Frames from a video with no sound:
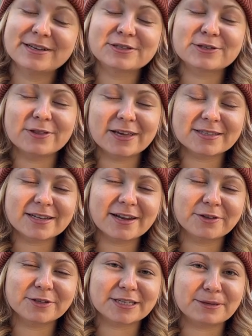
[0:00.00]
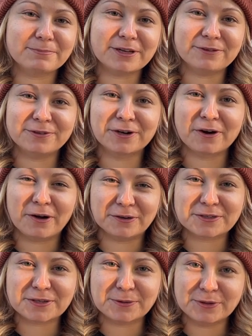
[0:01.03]
So that's another tip if you're
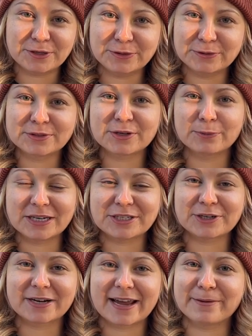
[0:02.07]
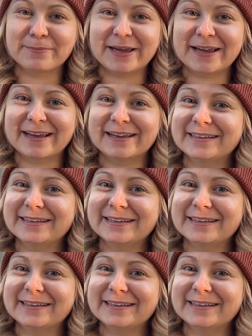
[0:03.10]
also new to winter camping,